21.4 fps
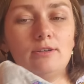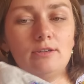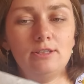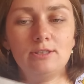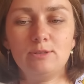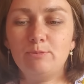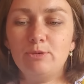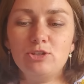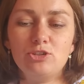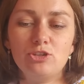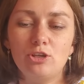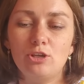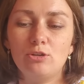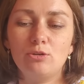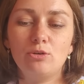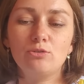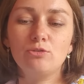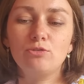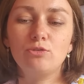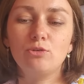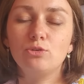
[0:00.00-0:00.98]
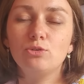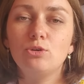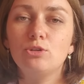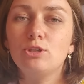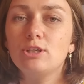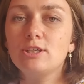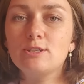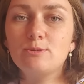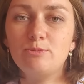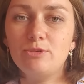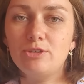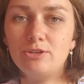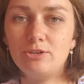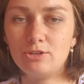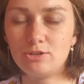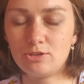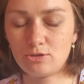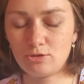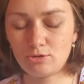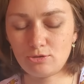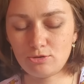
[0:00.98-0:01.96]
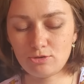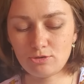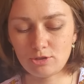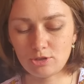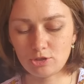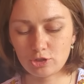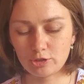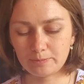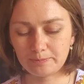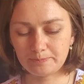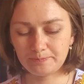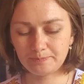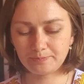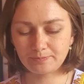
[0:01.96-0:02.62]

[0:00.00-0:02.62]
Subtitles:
especially not for non-experienced cross stitcher.